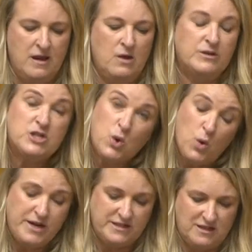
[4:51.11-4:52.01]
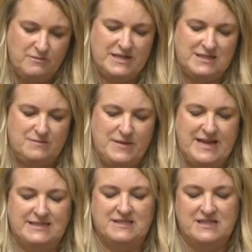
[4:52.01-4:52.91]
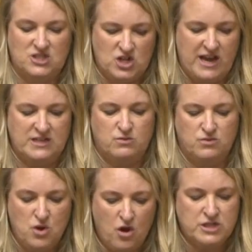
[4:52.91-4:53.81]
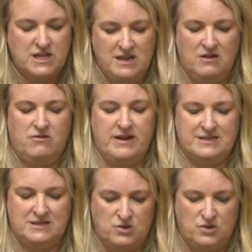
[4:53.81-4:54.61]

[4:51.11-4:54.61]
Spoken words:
which according to the Minister means this change will not increase